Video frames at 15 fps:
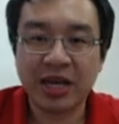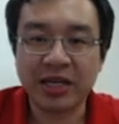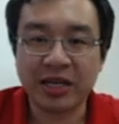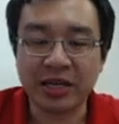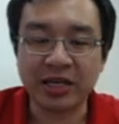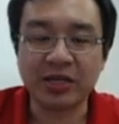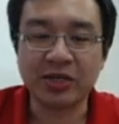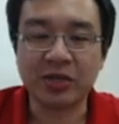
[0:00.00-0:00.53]

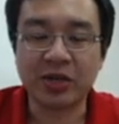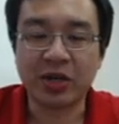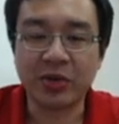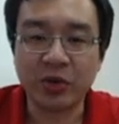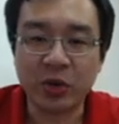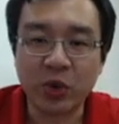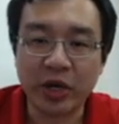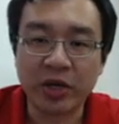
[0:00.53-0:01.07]
Hello
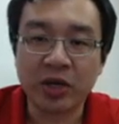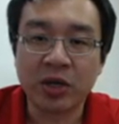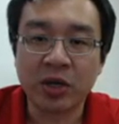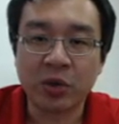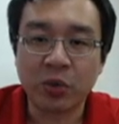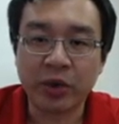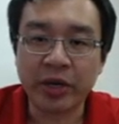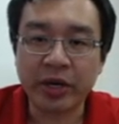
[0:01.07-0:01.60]
everyone,
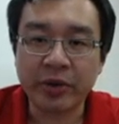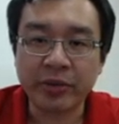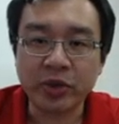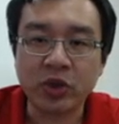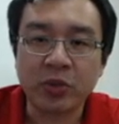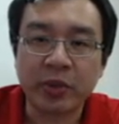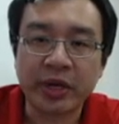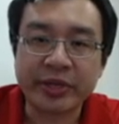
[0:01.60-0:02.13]
welcome to
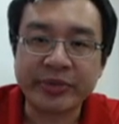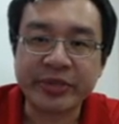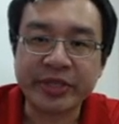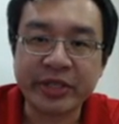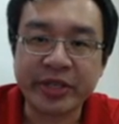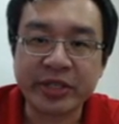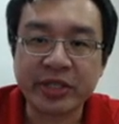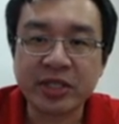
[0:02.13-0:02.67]
Marlin
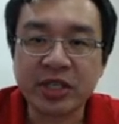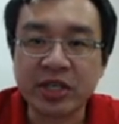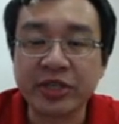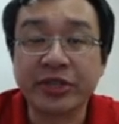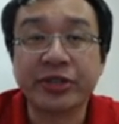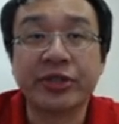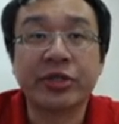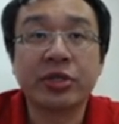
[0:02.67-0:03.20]
Chess
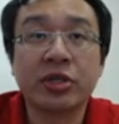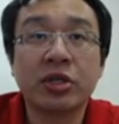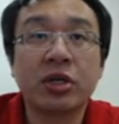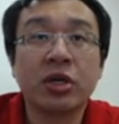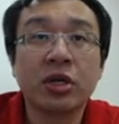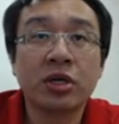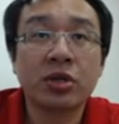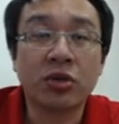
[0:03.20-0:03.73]
Kids.
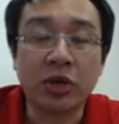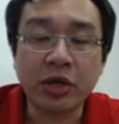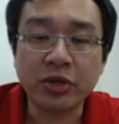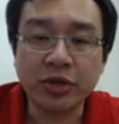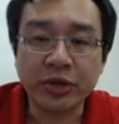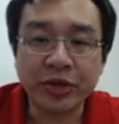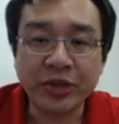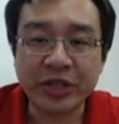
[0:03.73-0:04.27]
Today I'll
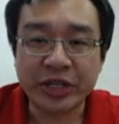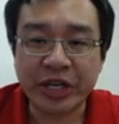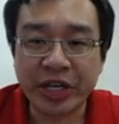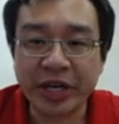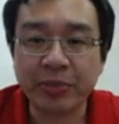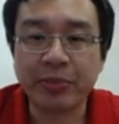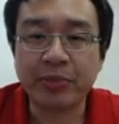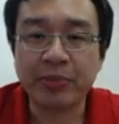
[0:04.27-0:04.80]
show you the
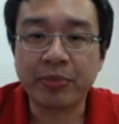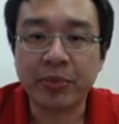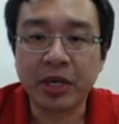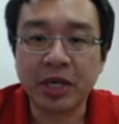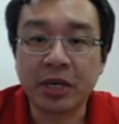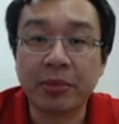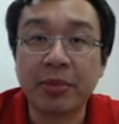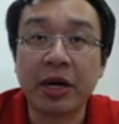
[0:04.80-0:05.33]
game
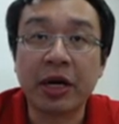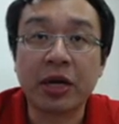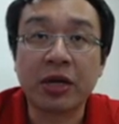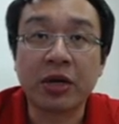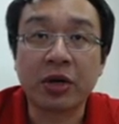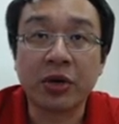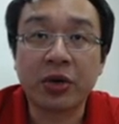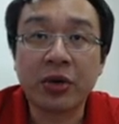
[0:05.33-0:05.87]
played by
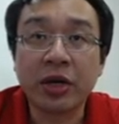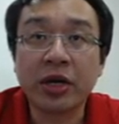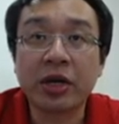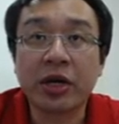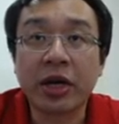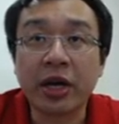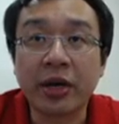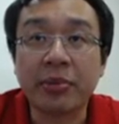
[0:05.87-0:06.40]
Goran
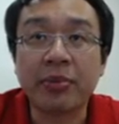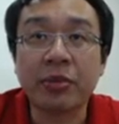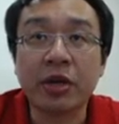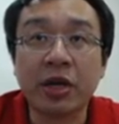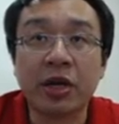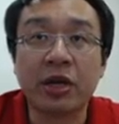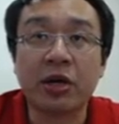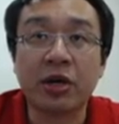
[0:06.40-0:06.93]
and
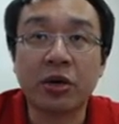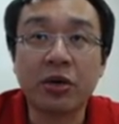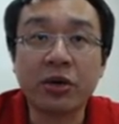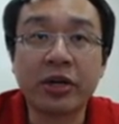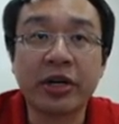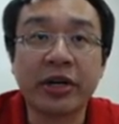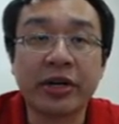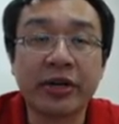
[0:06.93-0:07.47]

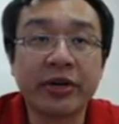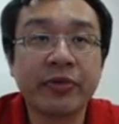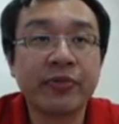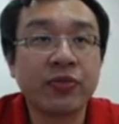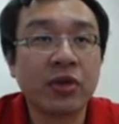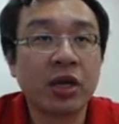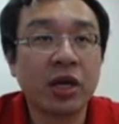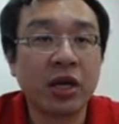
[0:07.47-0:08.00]
Luka.
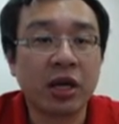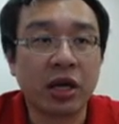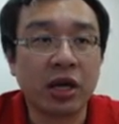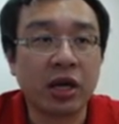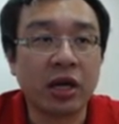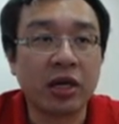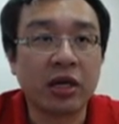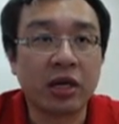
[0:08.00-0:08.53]

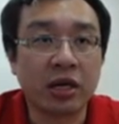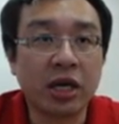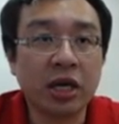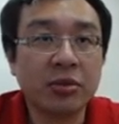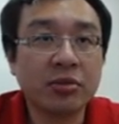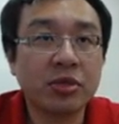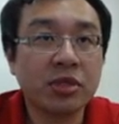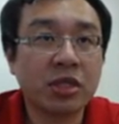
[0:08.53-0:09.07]
And the
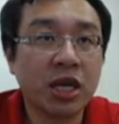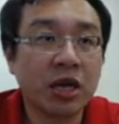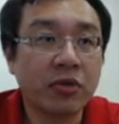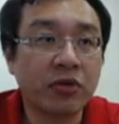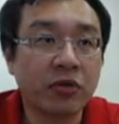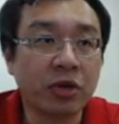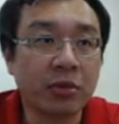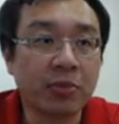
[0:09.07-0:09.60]
game starts
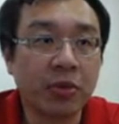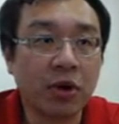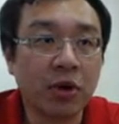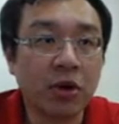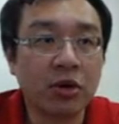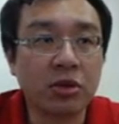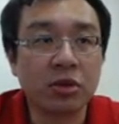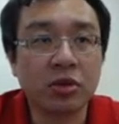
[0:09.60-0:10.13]
with a
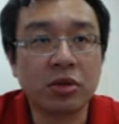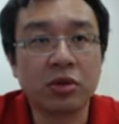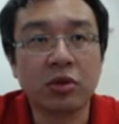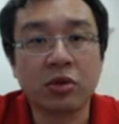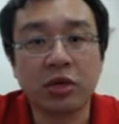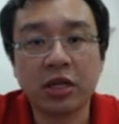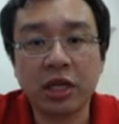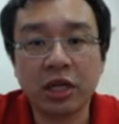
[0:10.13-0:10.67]
pawn to
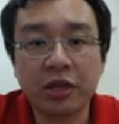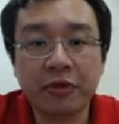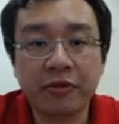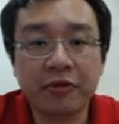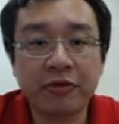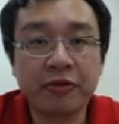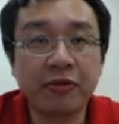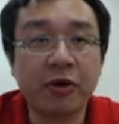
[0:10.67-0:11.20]

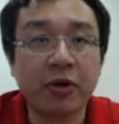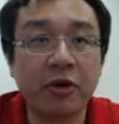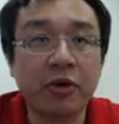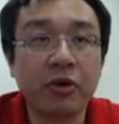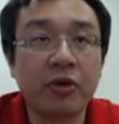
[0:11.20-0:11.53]
e4,